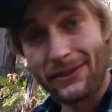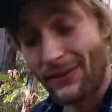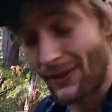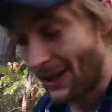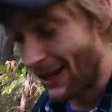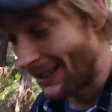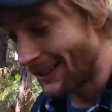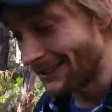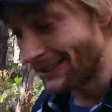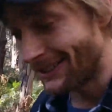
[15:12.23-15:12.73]
for
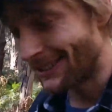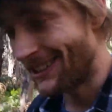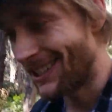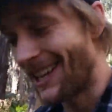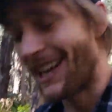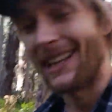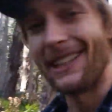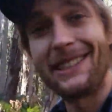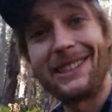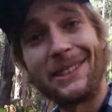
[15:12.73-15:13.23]
things.
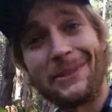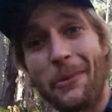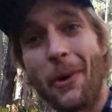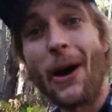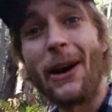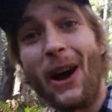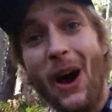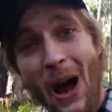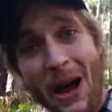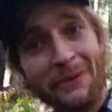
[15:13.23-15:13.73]

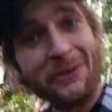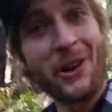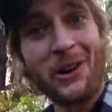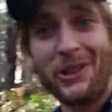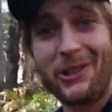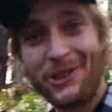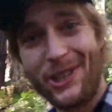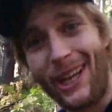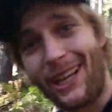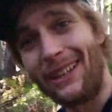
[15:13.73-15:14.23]
I've got a
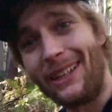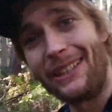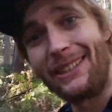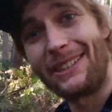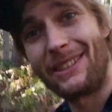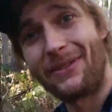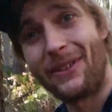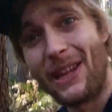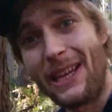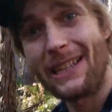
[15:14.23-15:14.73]
checklist
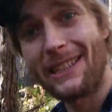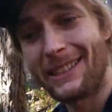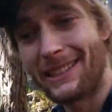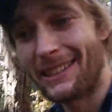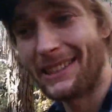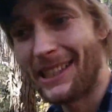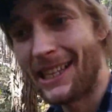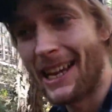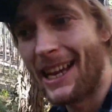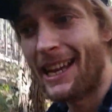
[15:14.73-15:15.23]
for this,
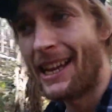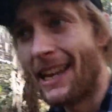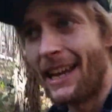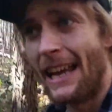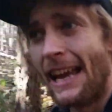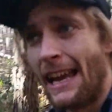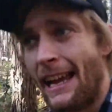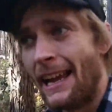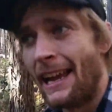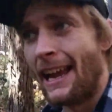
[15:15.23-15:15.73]

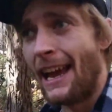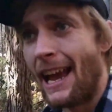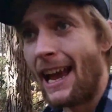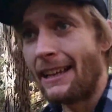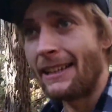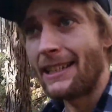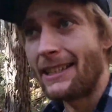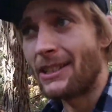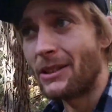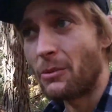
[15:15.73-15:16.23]

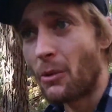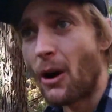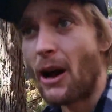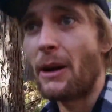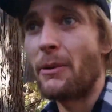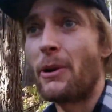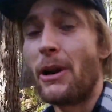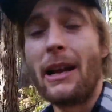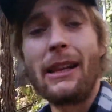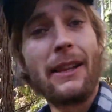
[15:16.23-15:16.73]
and this is why
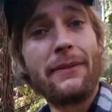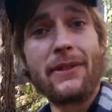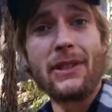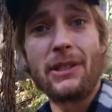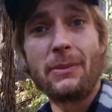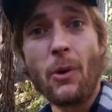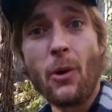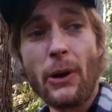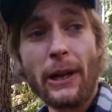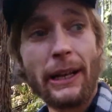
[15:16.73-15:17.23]
when I left this
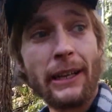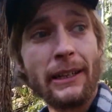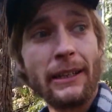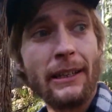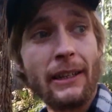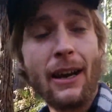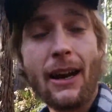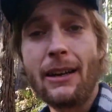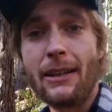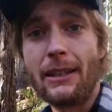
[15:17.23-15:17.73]
morning
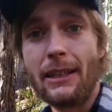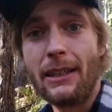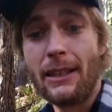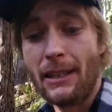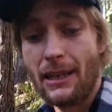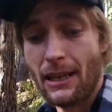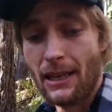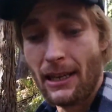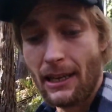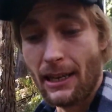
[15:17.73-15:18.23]

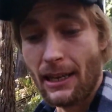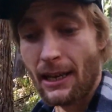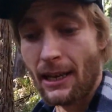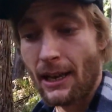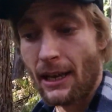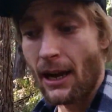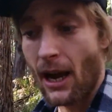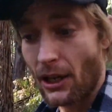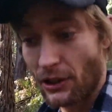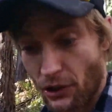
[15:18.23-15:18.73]

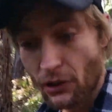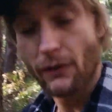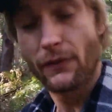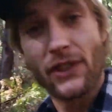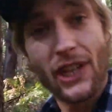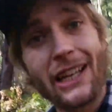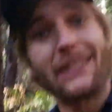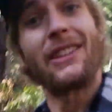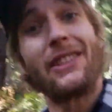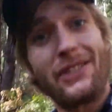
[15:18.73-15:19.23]
I should have
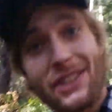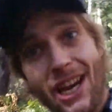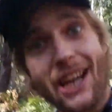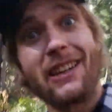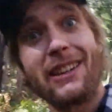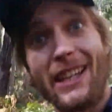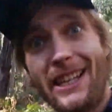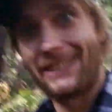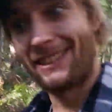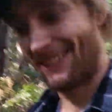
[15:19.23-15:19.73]
checked the
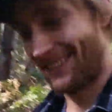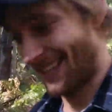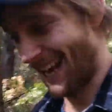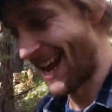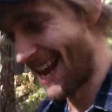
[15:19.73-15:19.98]
checklist.